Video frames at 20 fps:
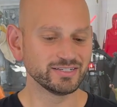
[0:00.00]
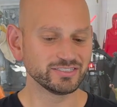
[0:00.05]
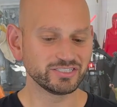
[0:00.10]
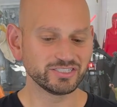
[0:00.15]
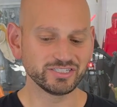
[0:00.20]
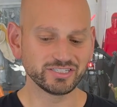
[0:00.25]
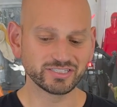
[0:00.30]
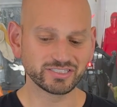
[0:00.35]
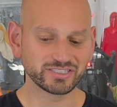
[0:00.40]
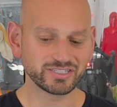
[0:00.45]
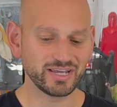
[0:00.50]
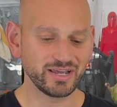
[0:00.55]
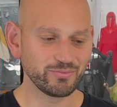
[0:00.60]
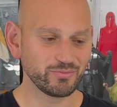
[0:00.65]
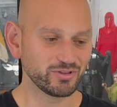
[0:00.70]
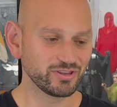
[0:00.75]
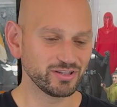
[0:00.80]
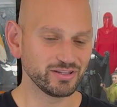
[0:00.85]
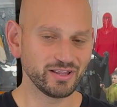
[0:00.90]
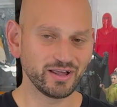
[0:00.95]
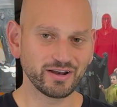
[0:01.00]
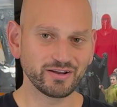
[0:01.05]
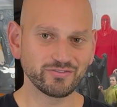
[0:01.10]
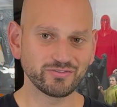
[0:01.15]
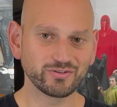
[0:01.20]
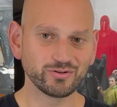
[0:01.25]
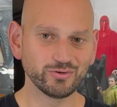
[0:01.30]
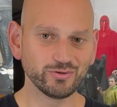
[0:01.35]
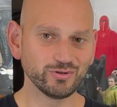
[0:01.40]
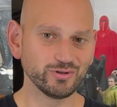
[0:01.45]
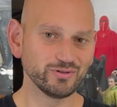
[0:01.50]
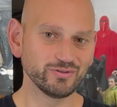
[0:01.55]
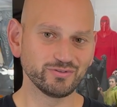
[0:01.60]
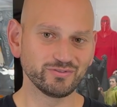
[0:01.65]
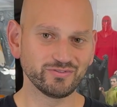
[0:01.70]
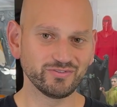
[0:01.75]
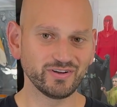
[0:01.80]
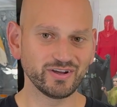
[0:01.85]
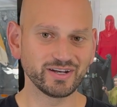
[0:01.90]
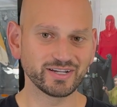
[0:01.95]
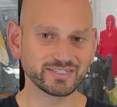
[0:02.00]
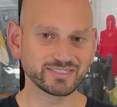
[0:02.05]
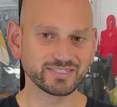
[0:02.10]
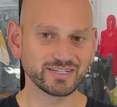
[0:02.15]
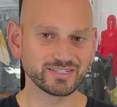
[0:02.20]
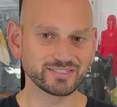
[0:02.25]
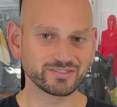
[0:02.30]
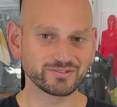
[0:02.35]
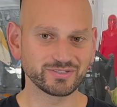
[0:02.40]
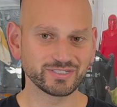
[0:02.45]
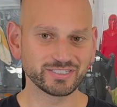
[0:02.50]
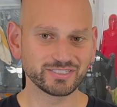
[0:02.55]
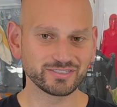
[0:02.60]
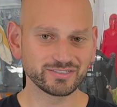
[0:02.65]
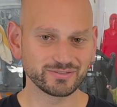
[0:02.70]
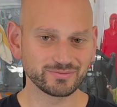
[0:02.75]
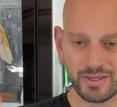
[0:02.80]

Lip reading: She just came with a lot of cool and fun accessories.